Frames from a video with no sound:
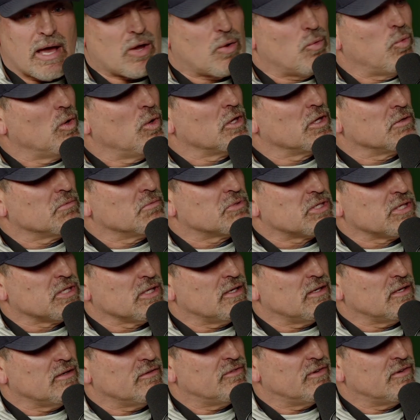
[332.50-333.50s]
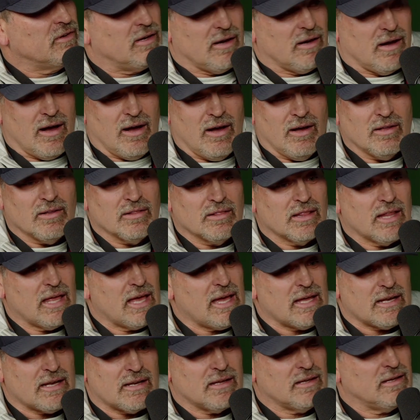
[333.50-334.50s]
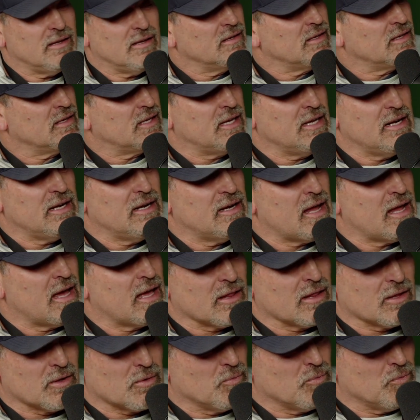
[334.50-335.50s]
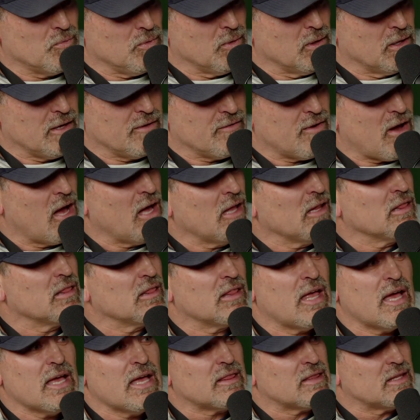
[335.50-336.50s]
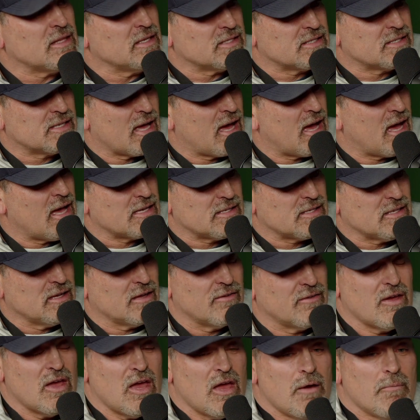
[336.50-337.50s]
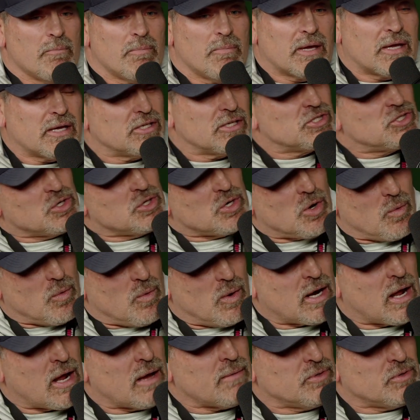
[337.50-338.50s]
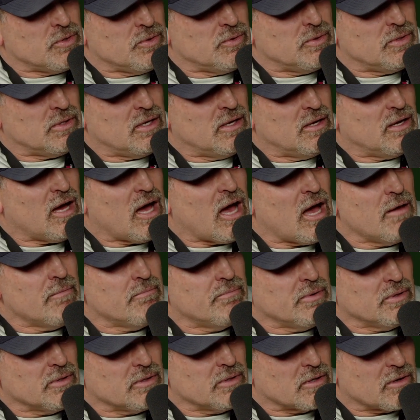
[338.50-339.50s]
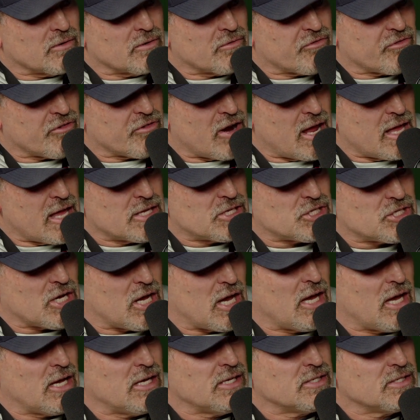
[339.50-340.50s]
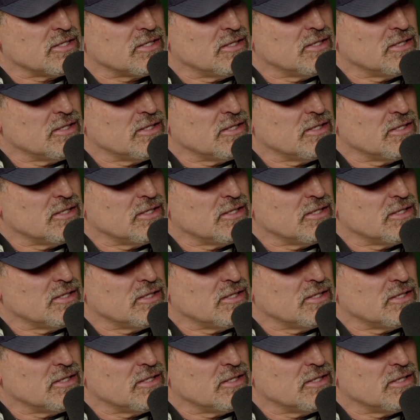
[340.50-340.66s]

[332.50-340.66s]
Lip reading: Williams leave. I'll let Keenan Allen leave. I'll let these guys leave because you know what I'm doing? I'm building a franchise,